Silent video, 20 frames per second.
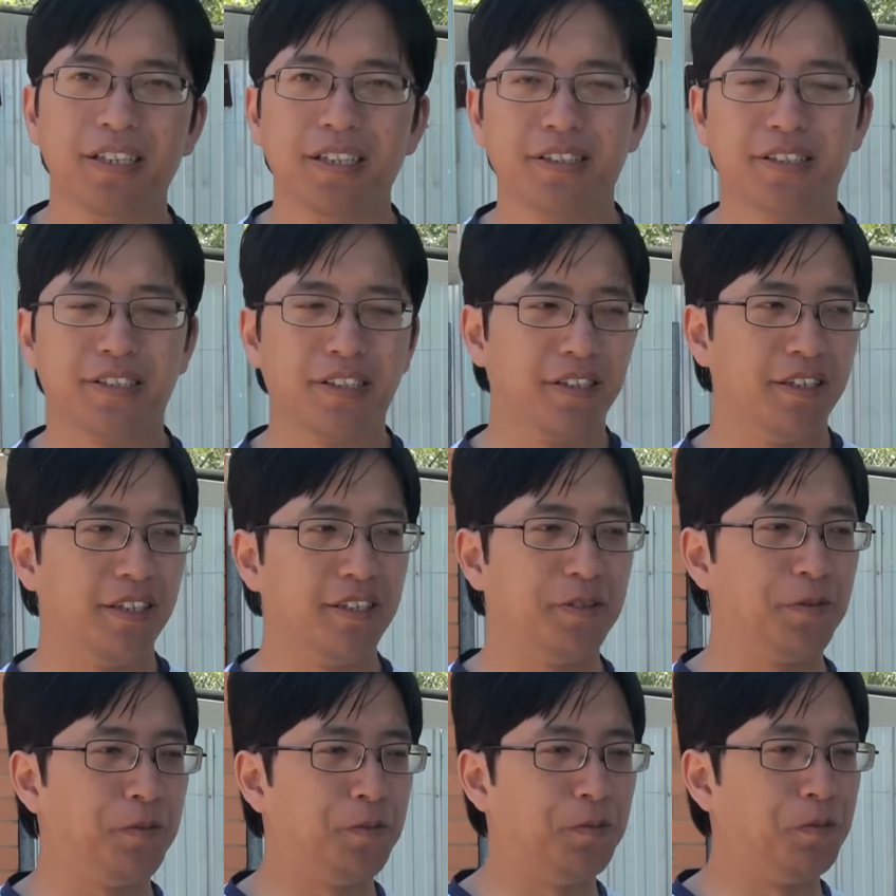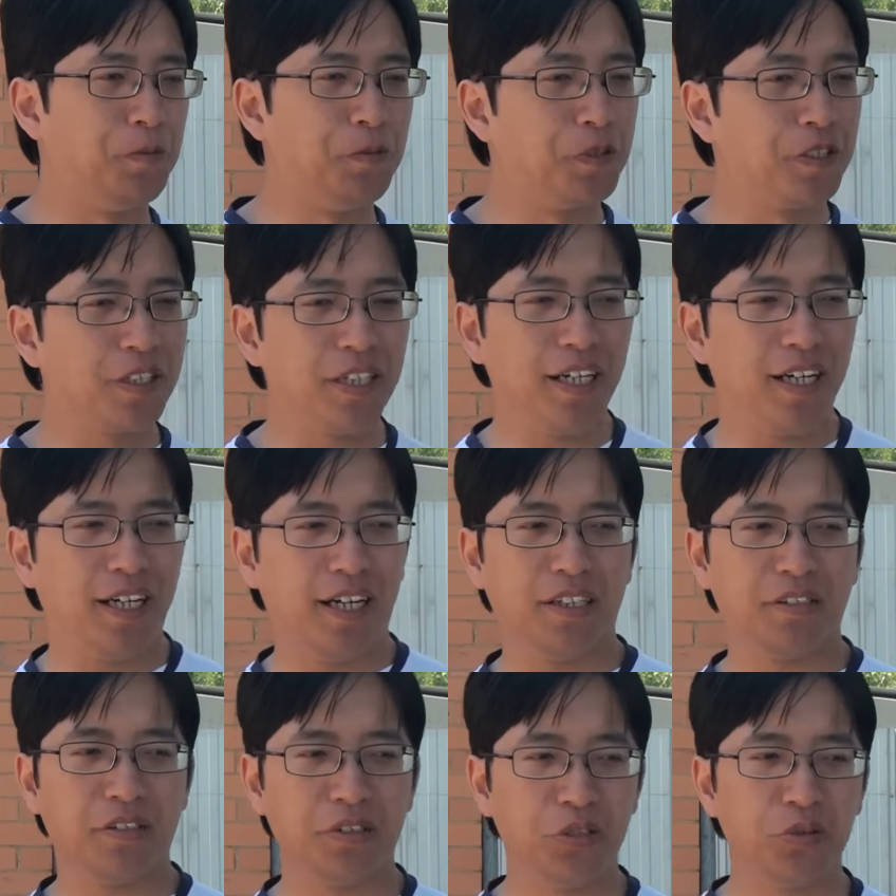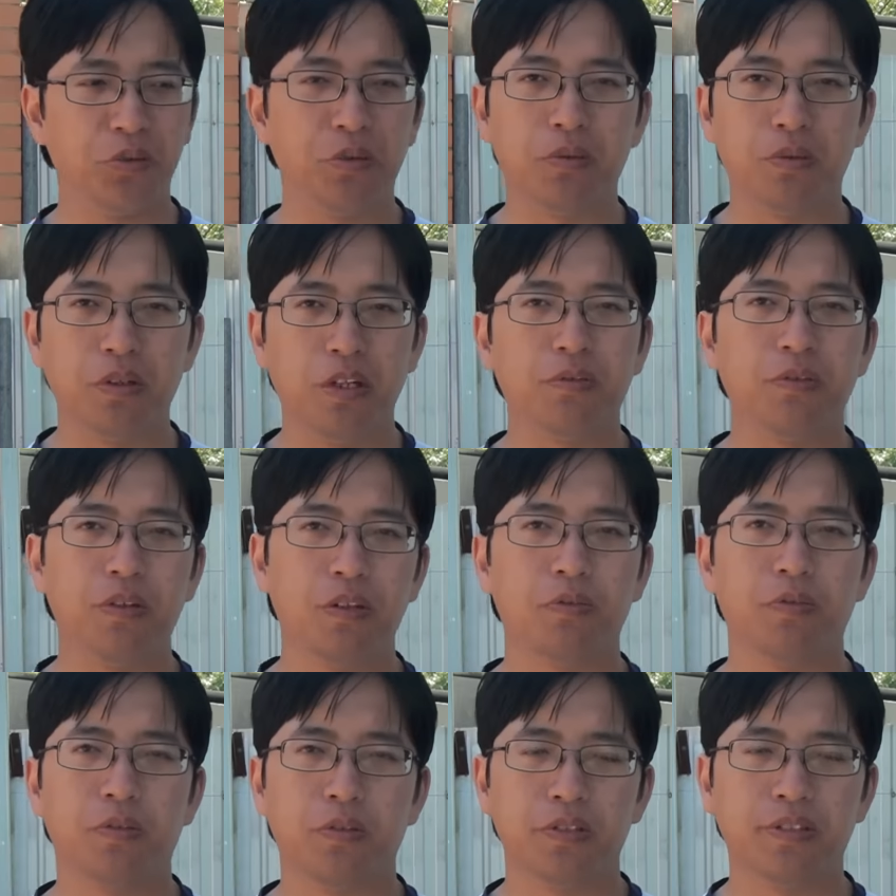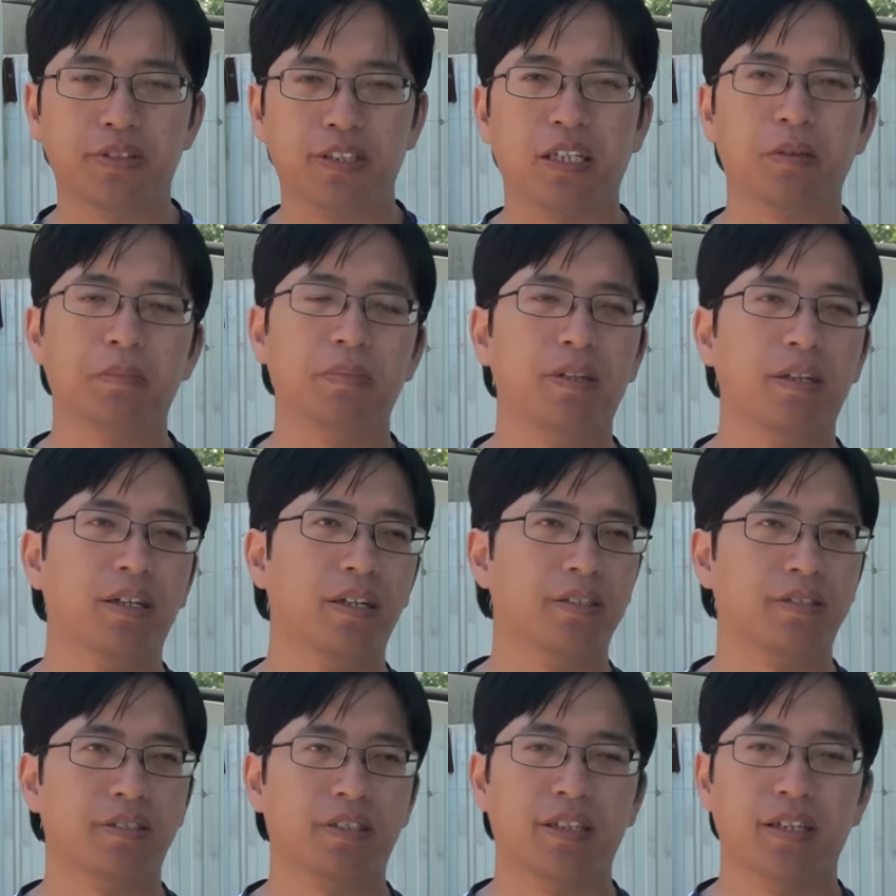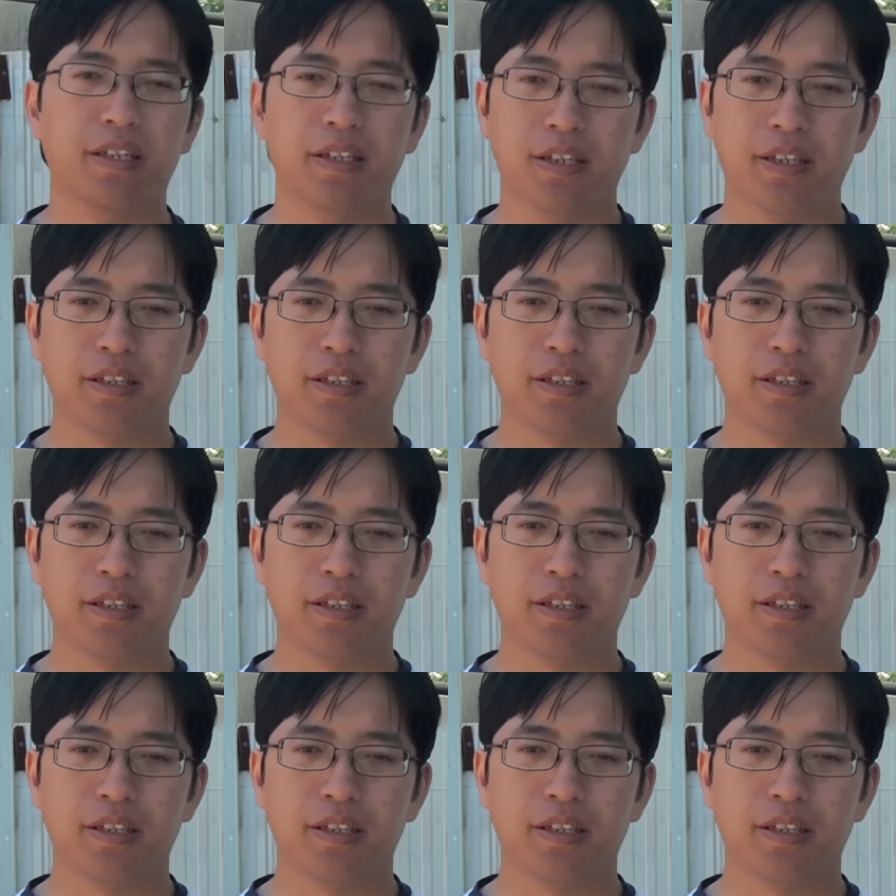So it's really hard to do a review for a stabilizer.